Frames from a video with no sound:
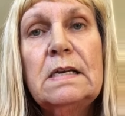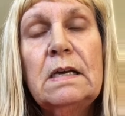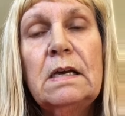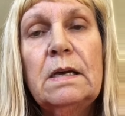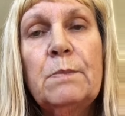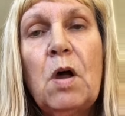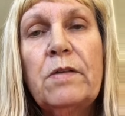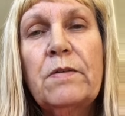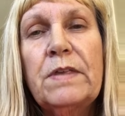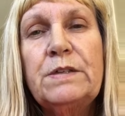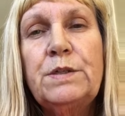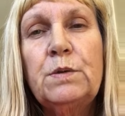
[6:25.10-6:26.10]
although
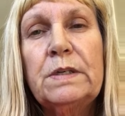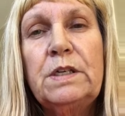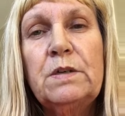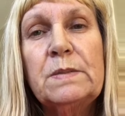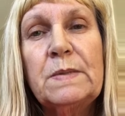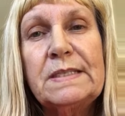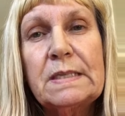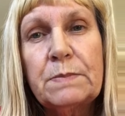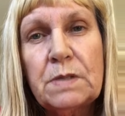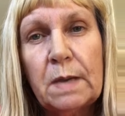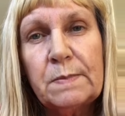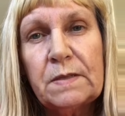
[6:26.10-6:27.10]
they do accuse me
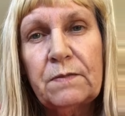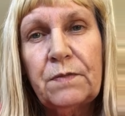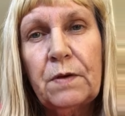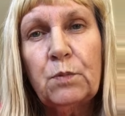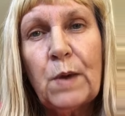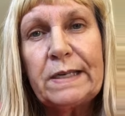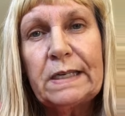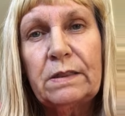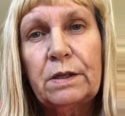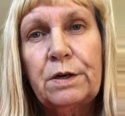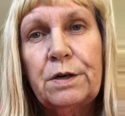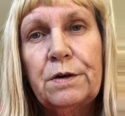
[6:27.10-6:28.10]
sometimes of wrecking
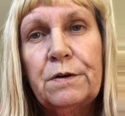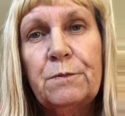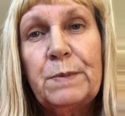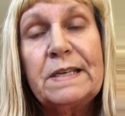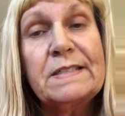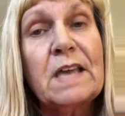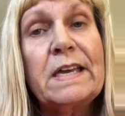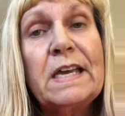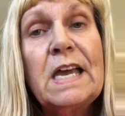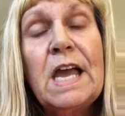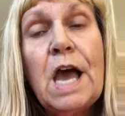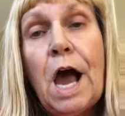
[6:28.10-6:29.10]
the curve, because
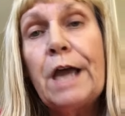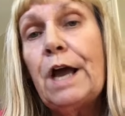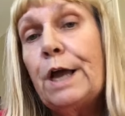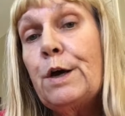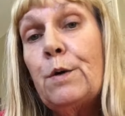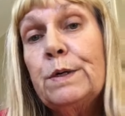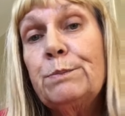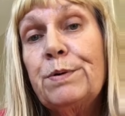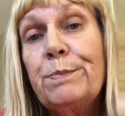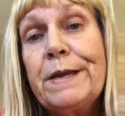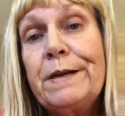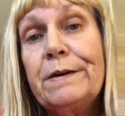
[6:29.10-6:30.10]
I go in
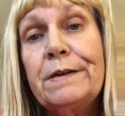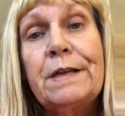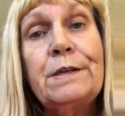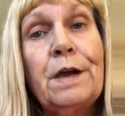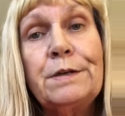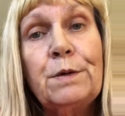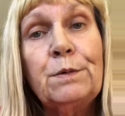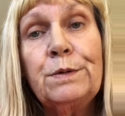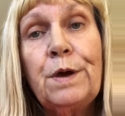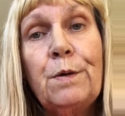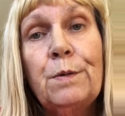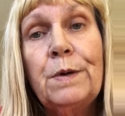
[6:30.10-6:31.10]
prepared. I don't
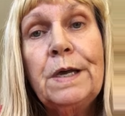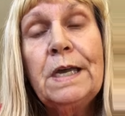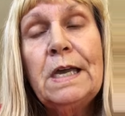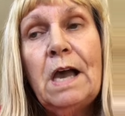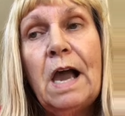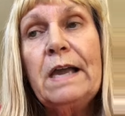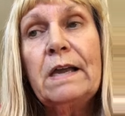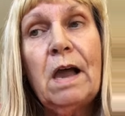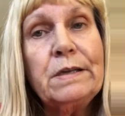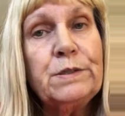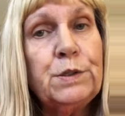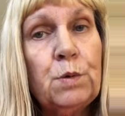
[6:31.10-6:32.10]
go,
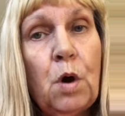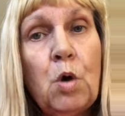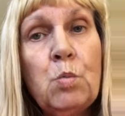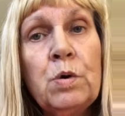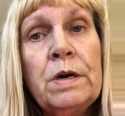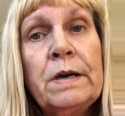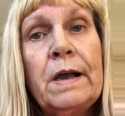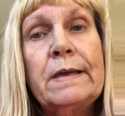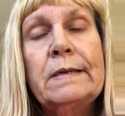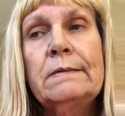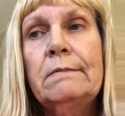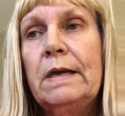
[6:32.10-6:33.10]
I do homework,
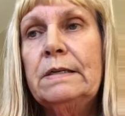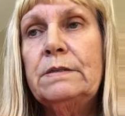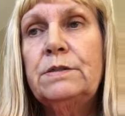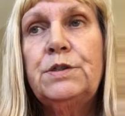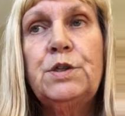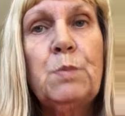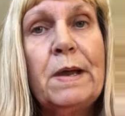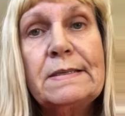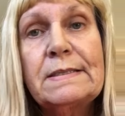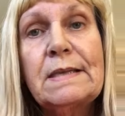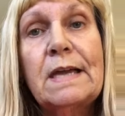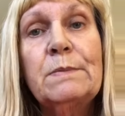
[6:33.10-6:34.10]
I do my
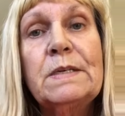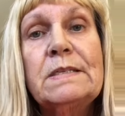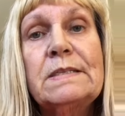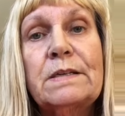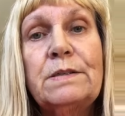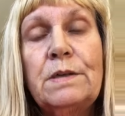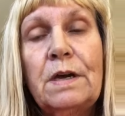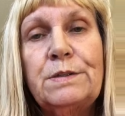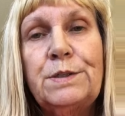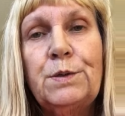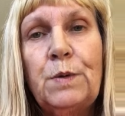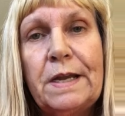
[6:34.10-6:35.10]
assignments, I
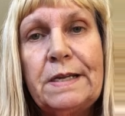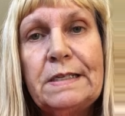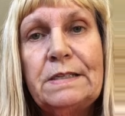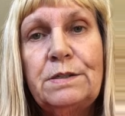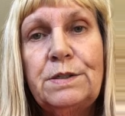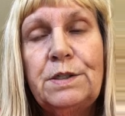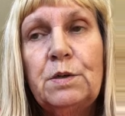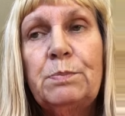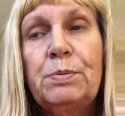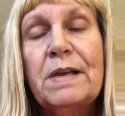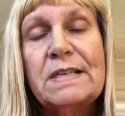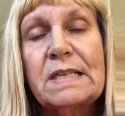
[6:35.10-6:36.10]
do what I need to do,
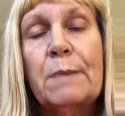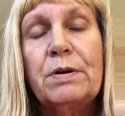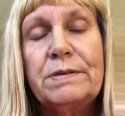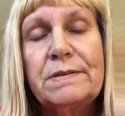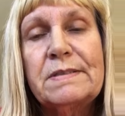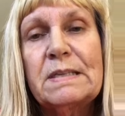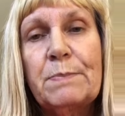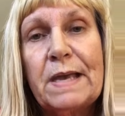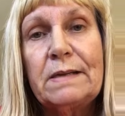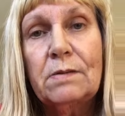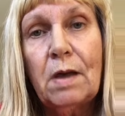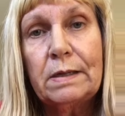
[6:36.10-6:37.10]
plus I
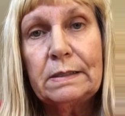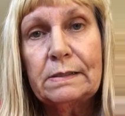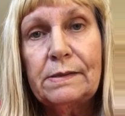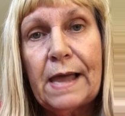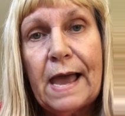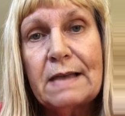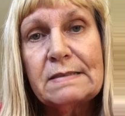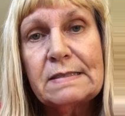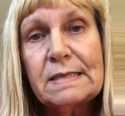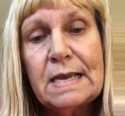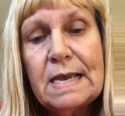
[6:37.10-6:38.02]
participate a lot in class.